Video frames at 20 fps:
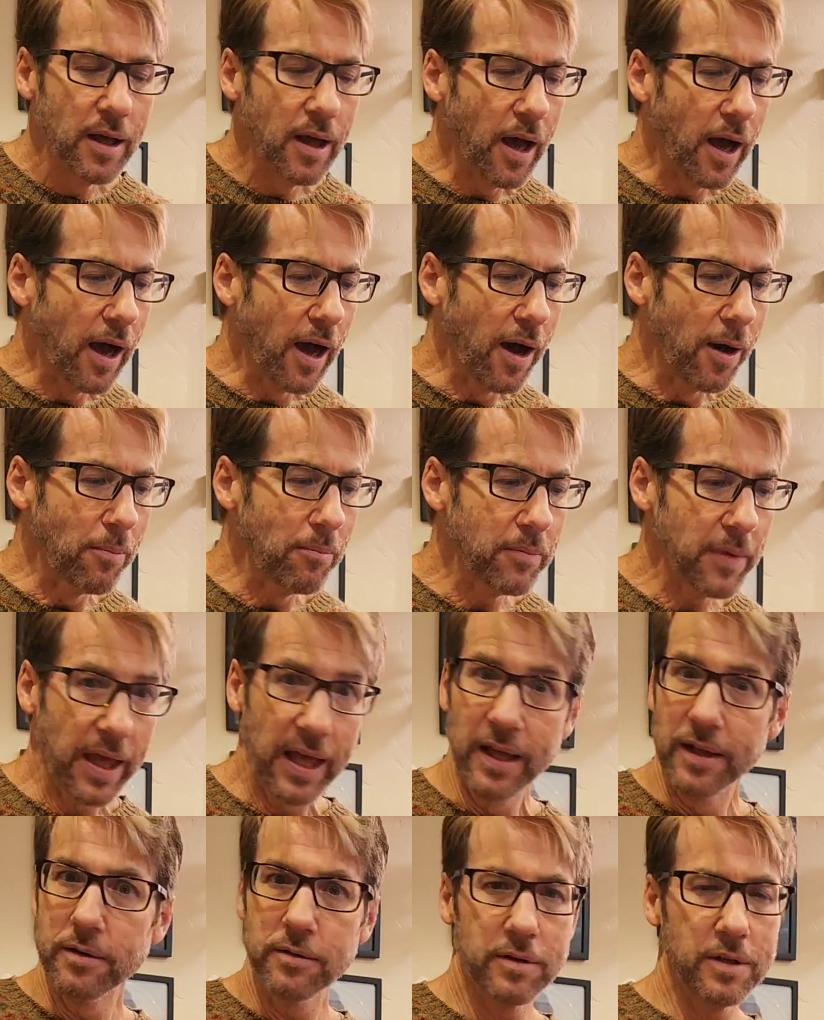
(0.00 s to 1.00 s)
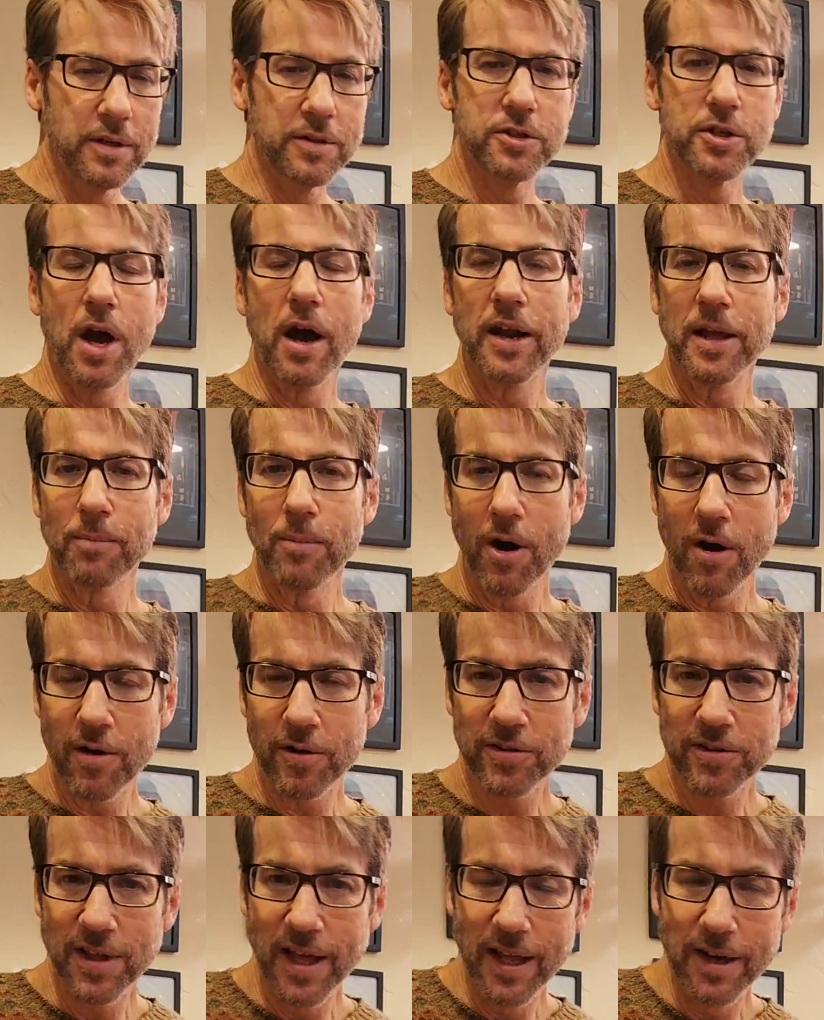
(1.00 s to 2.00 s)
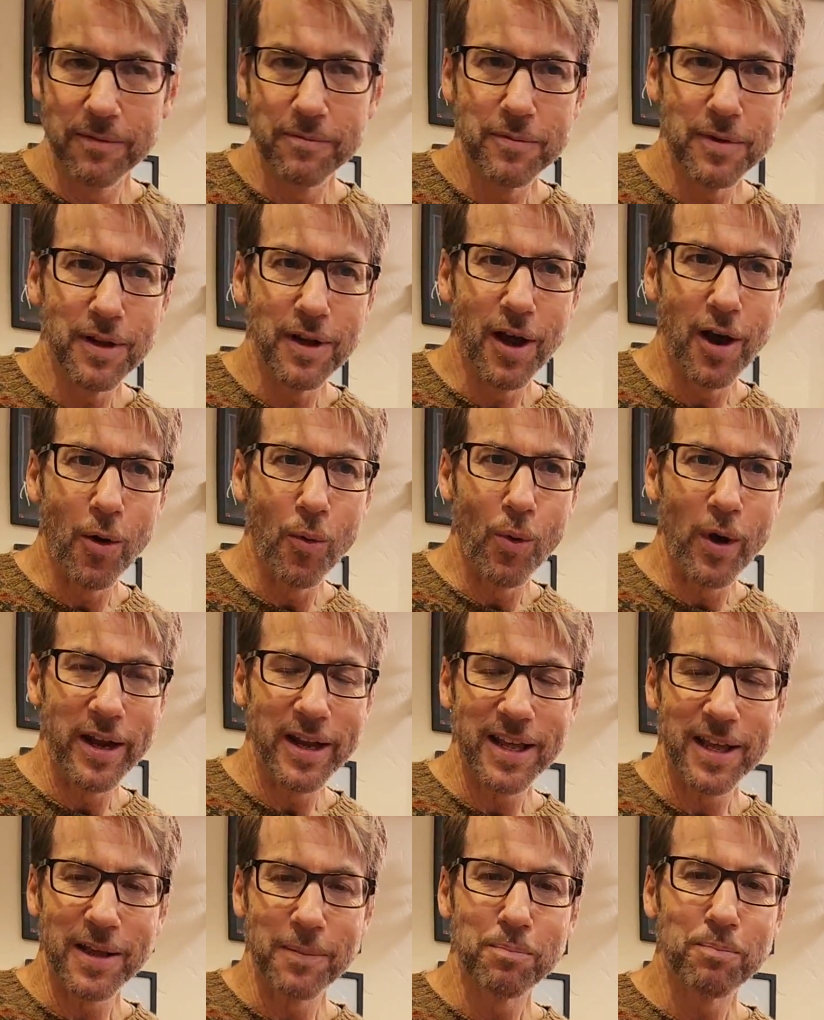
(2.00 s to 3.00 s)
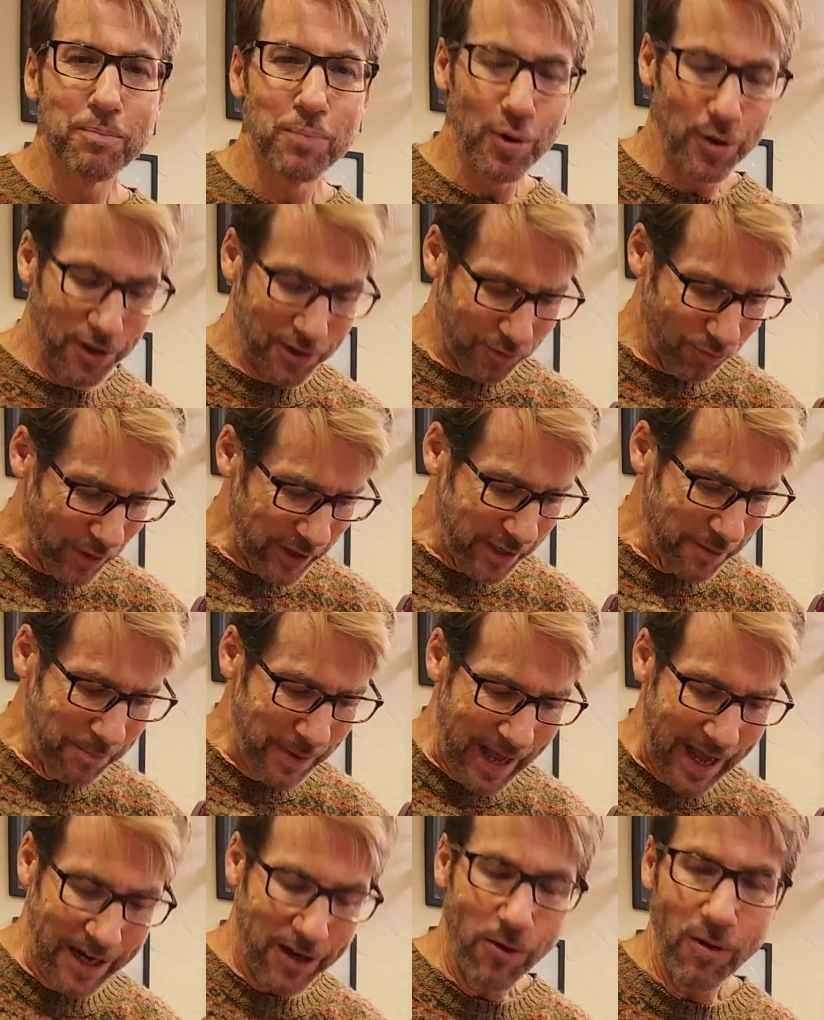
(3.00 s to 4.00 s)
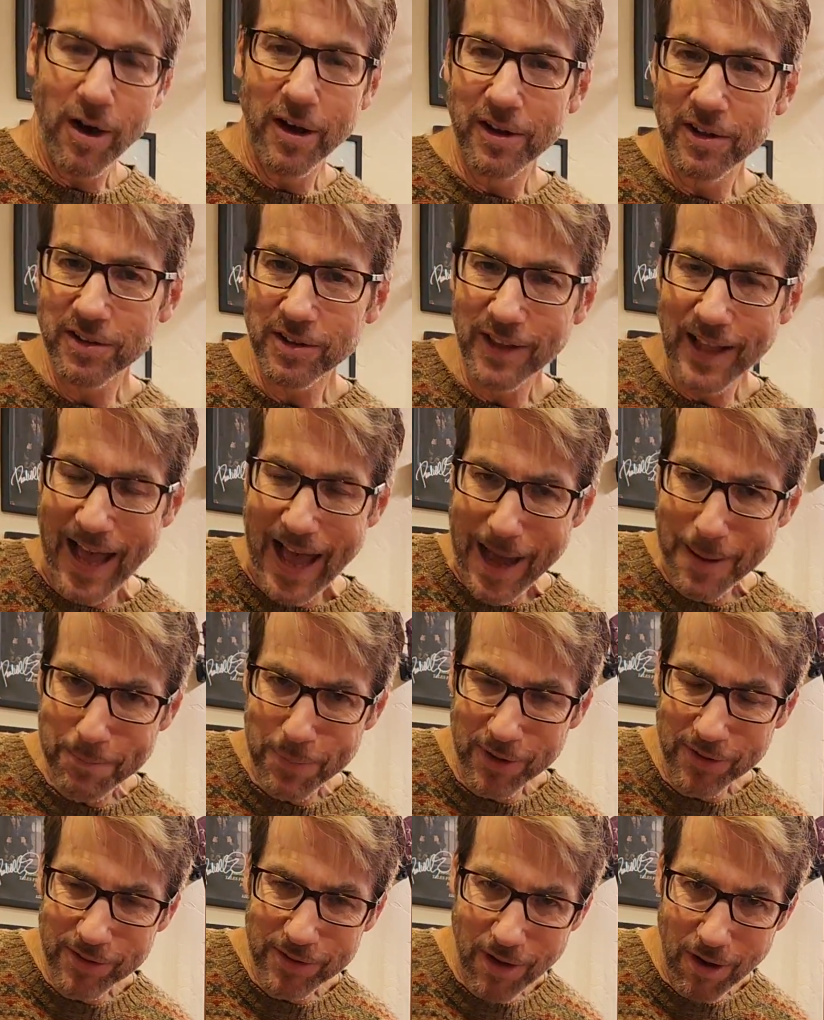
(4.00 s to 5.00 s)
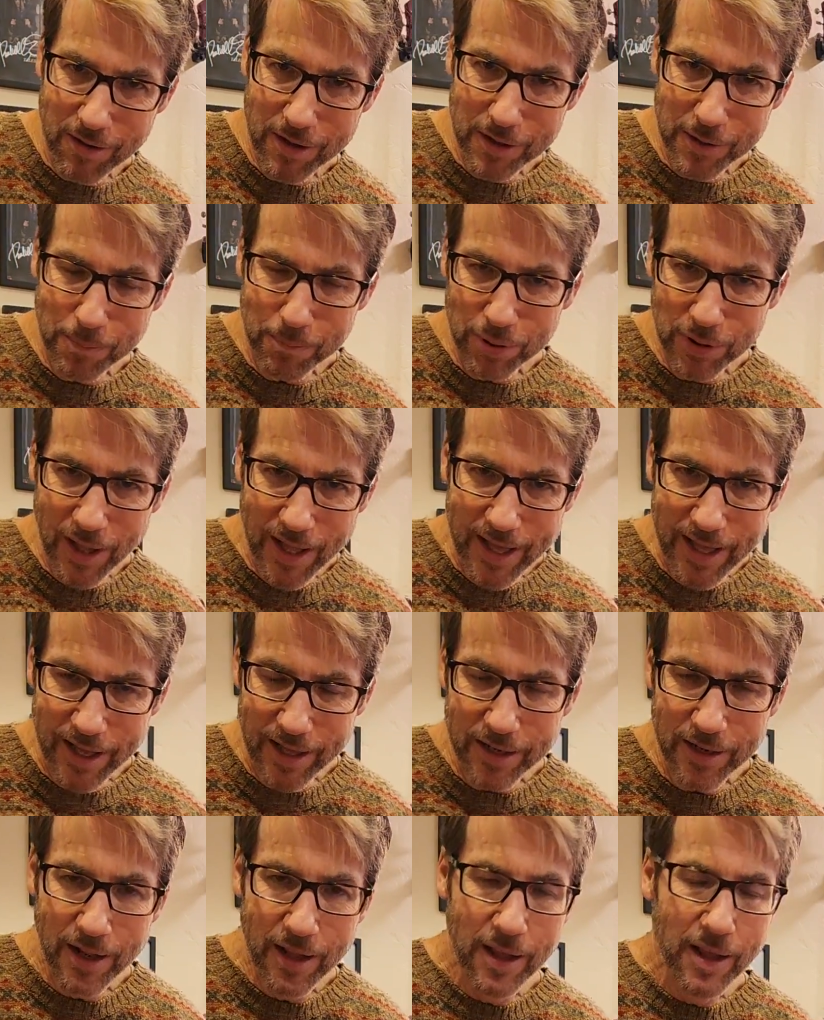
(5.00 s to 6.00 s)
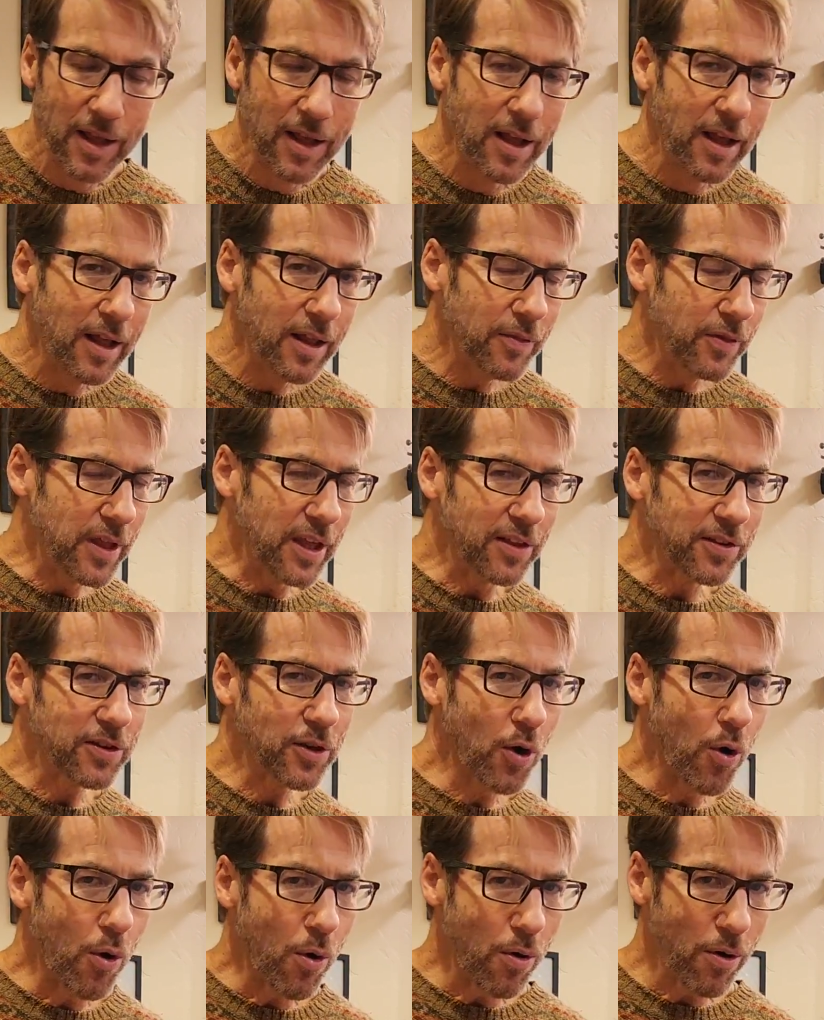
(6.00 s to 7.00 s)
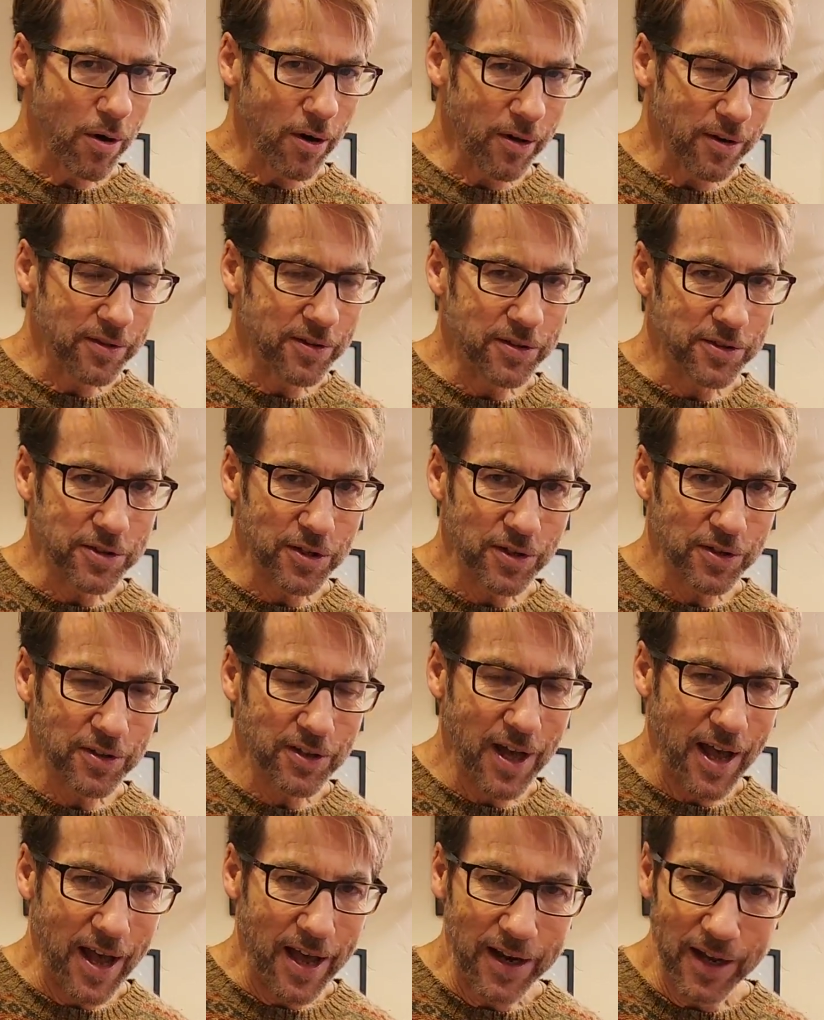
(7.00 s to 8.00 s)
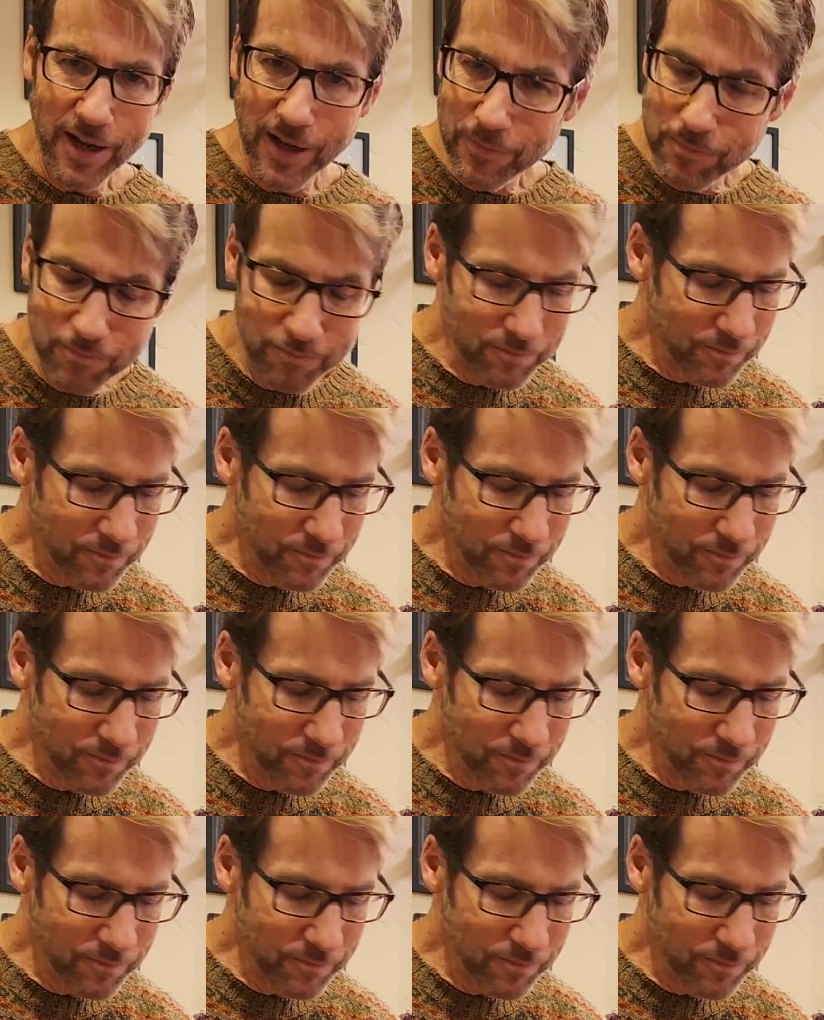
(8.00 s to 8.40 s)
And Johnny Marr said, you know, when he put his Rickenbacker on his lap and started to play it, these chords just kind of